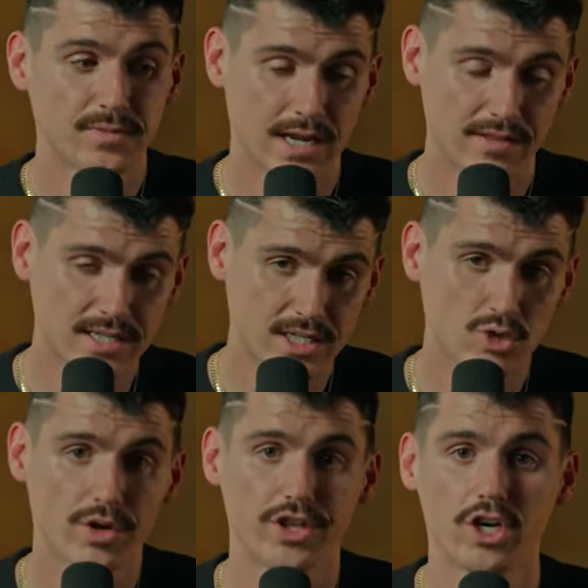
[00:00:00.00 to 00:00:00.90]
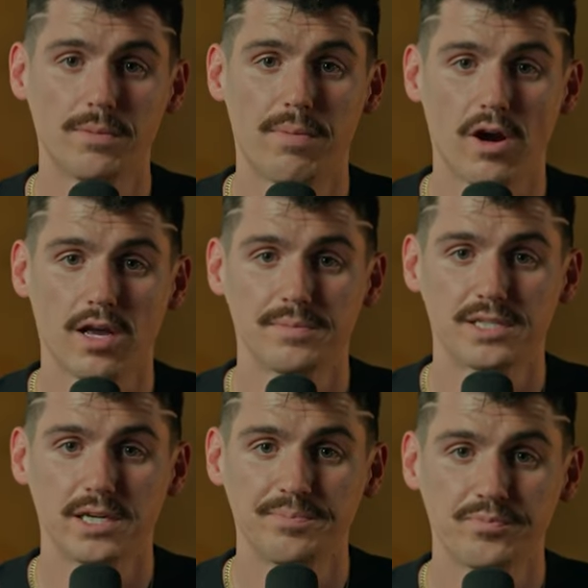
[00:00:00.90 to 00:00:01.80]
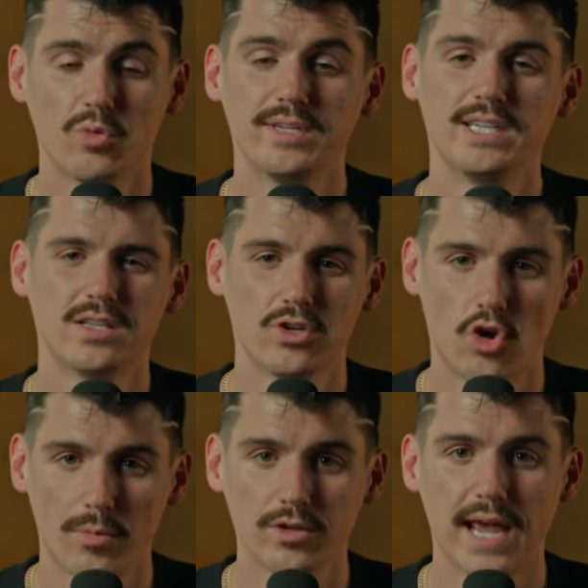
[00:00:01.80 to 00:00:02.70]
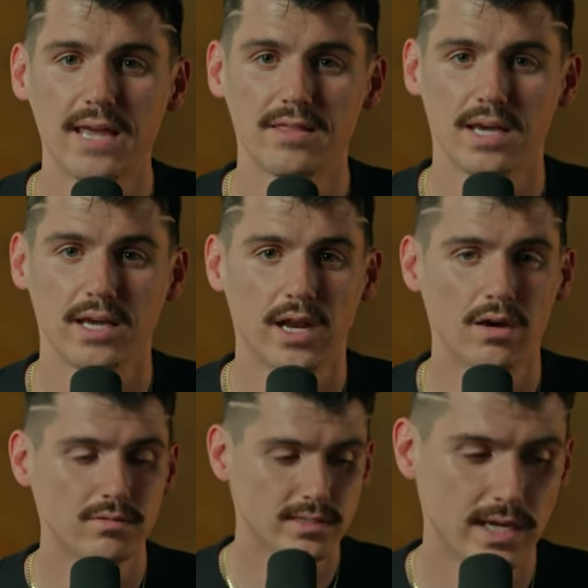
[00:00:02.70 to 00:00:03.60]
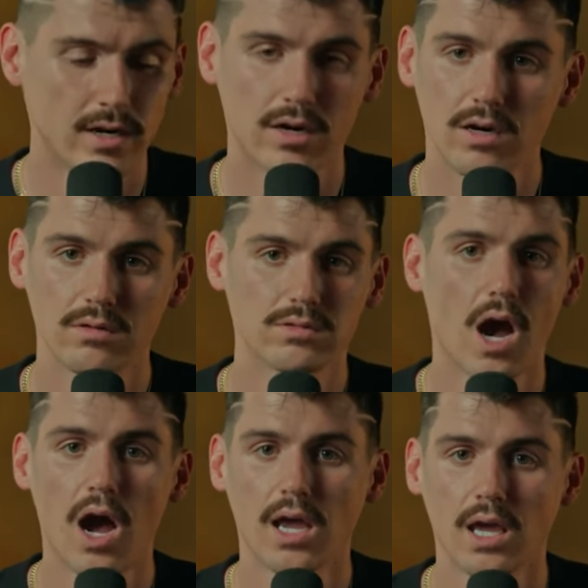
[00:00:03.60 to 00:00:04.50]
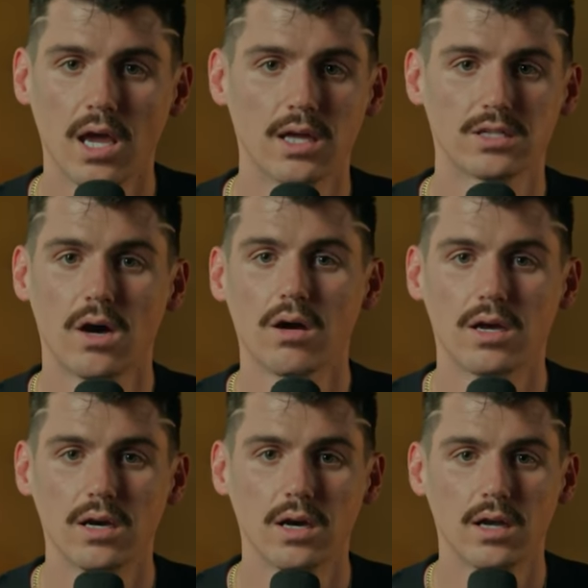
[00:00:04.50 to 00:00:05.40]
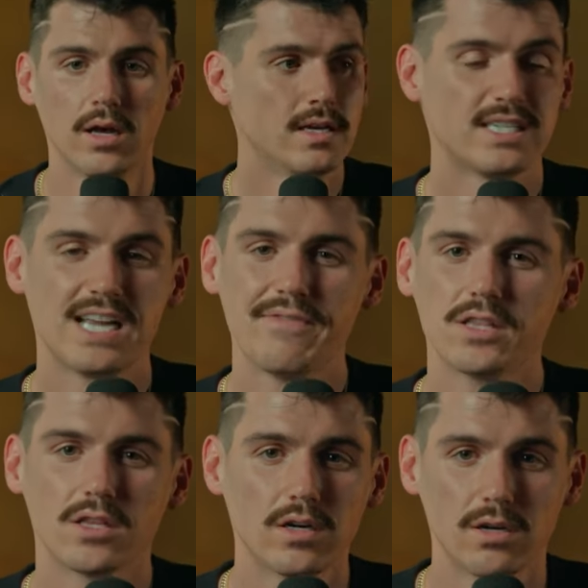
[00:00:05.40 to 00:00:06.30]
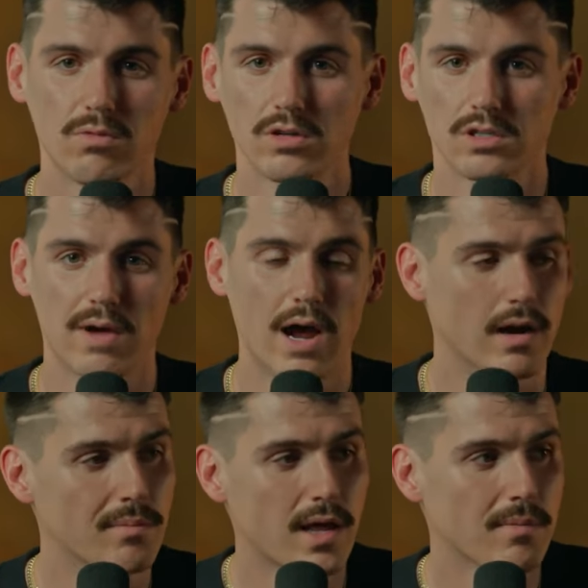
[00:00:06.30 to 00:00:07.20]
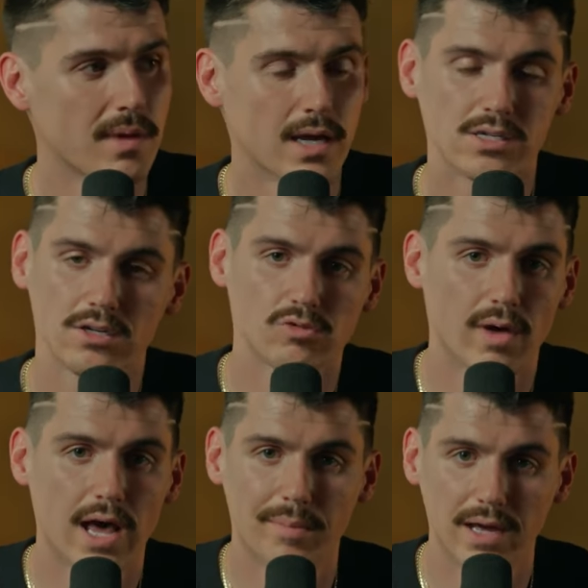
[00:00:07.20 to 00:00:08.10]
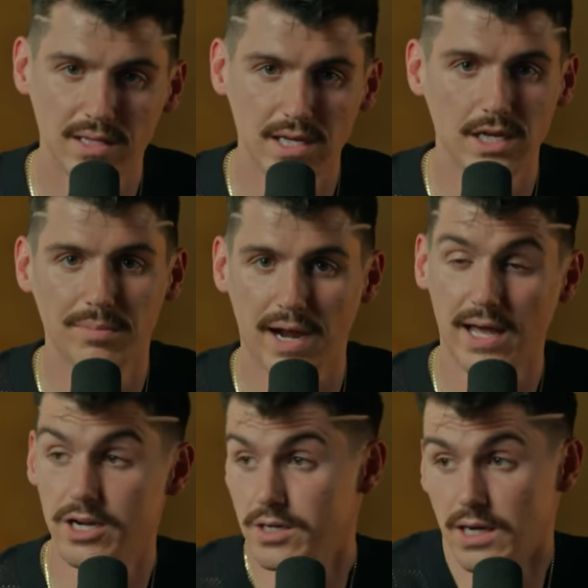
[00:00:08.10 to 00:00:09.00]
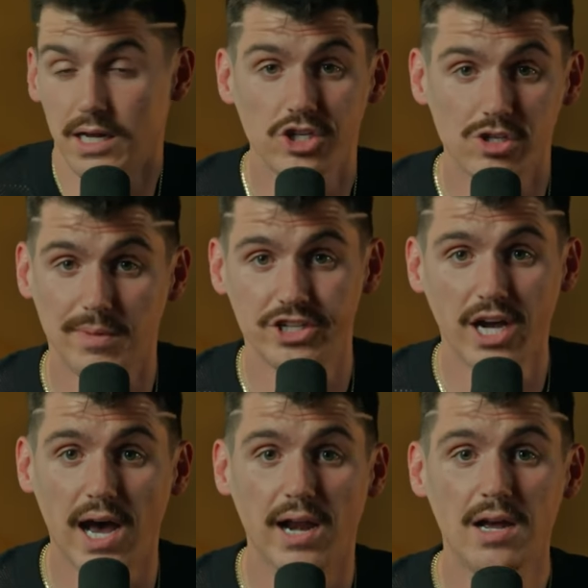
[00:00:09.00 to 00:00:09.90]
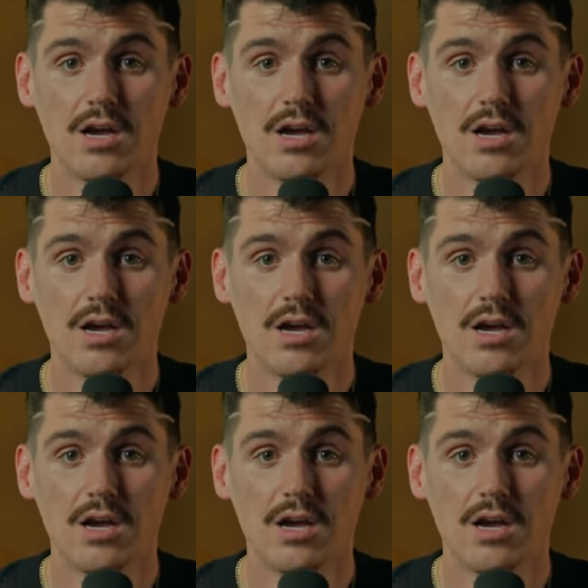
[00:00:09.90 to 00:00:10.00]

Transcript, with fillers: Now, this is where the good part comes in. We did the normal date thing, you know, dinner, talking, it's all good. 7:30 rolls around, and I'm like, man, this goes way out of my league, but I gotta, I gotta shoot my shot.